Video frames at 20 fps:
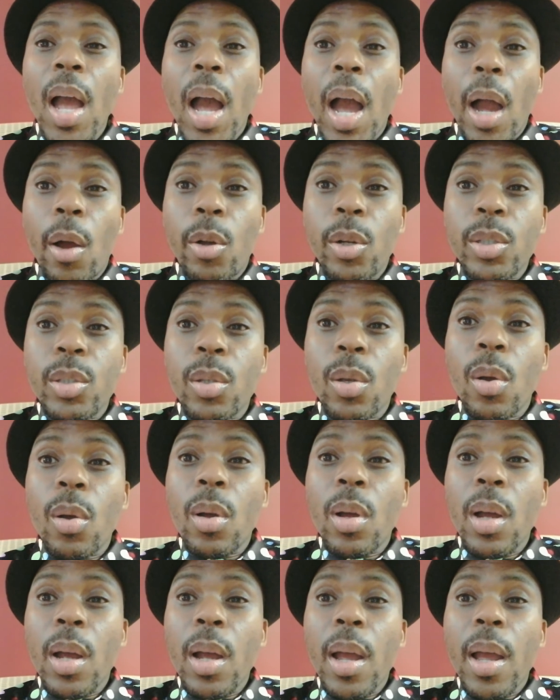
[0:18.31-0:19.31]
I
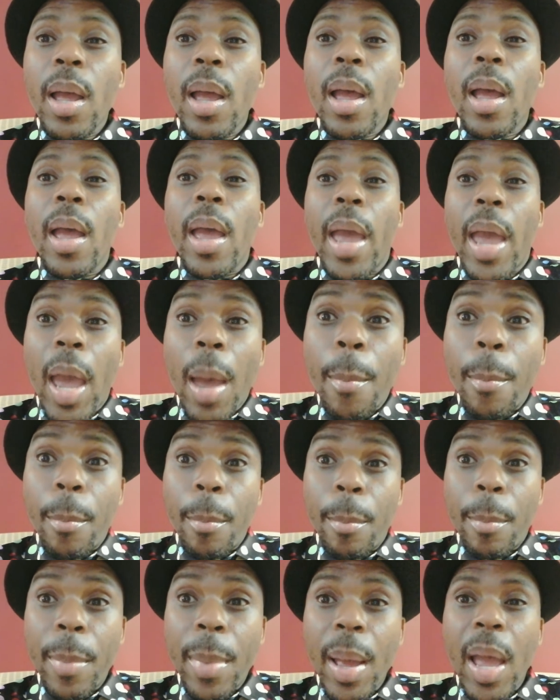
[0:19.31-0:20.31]
also
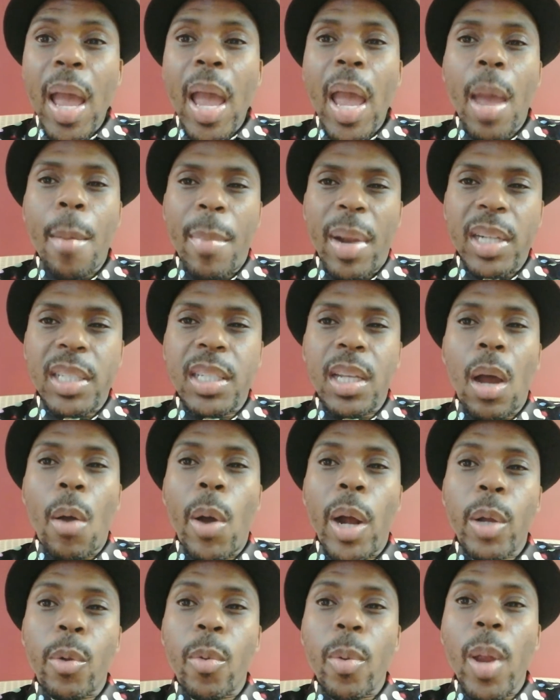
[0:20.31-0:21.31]
am a
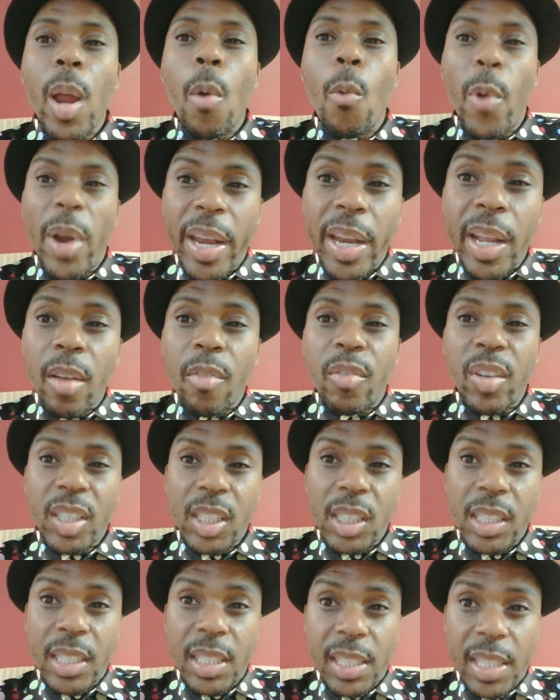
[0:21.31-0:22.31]
multi-award-winning
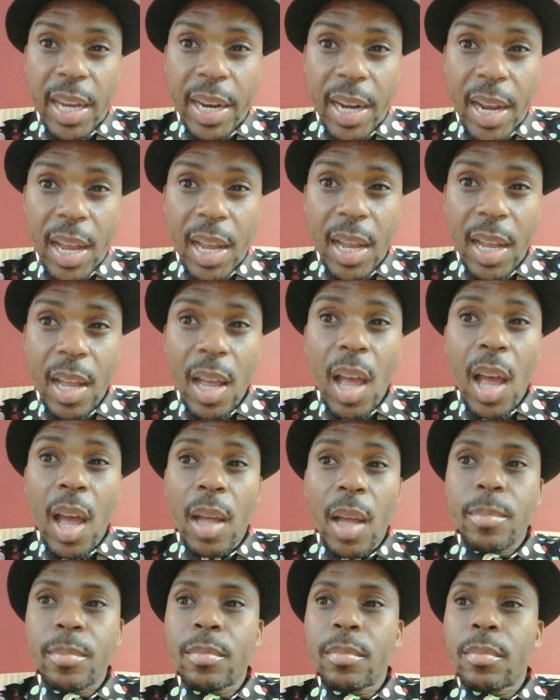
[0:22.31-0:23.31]
fashion designer.
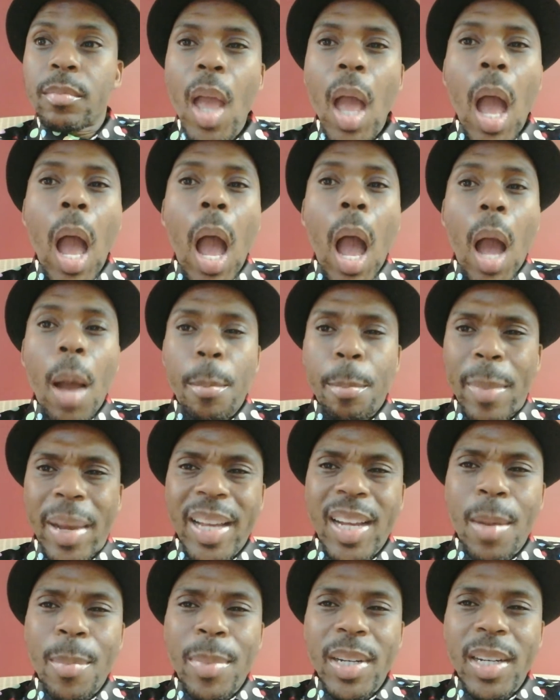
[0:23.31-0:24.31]
My
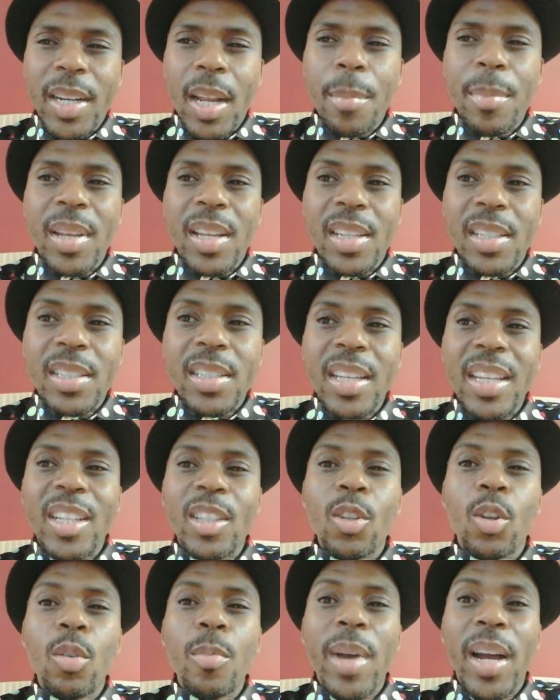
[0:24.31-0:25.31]
company name is
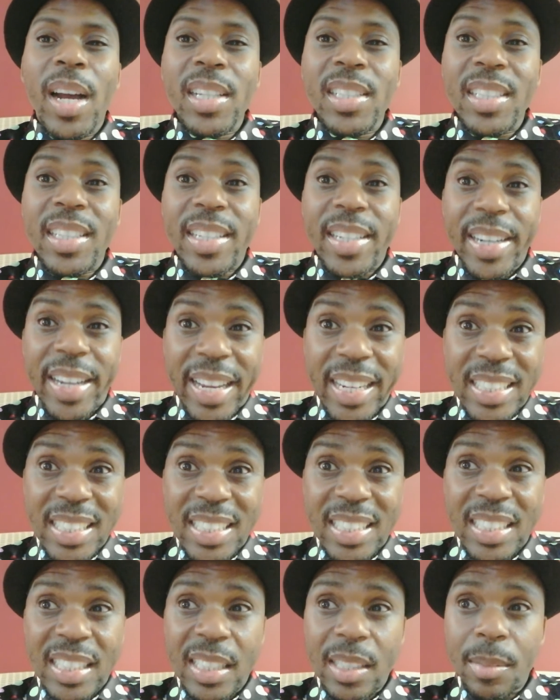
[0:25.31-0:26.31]
Ngulumagazi
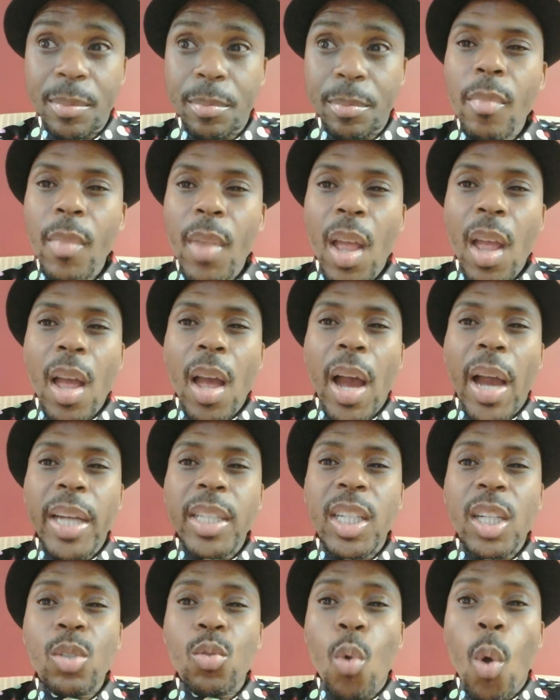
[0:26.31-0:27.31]
Creations. I
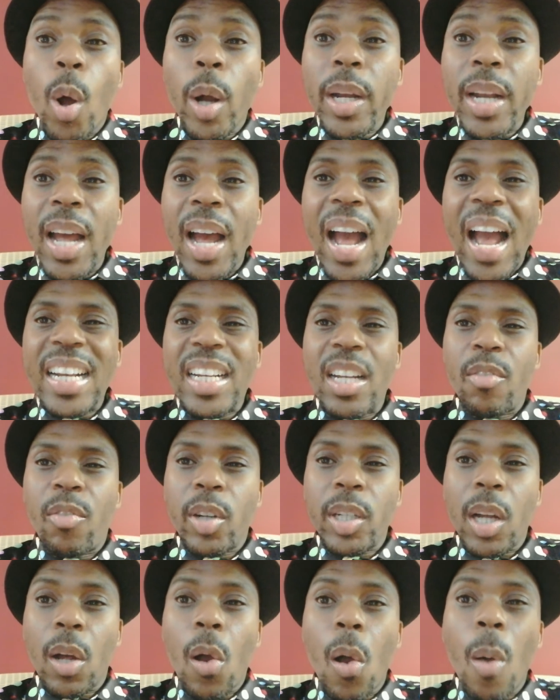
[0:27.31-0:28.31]
just won the
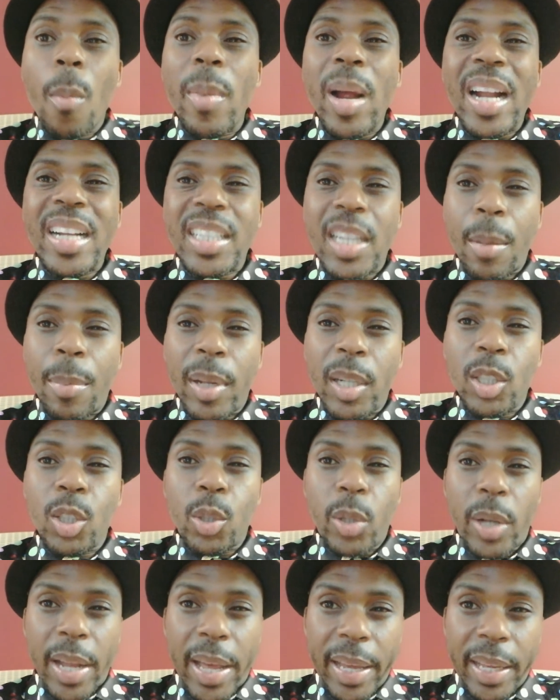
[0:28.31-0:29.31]
Vodacom Durban
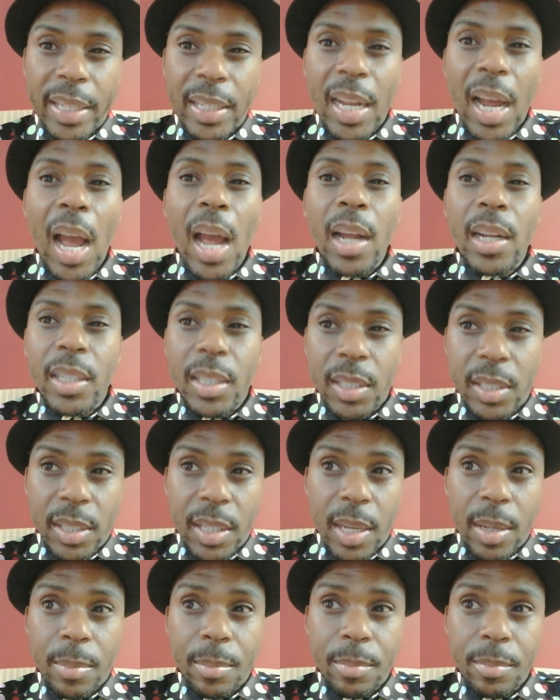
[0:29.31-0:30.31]
July this
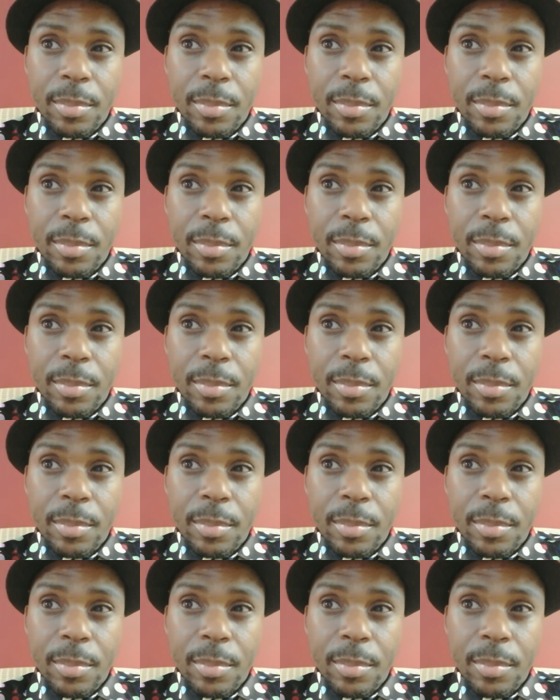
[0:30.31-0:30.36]
year.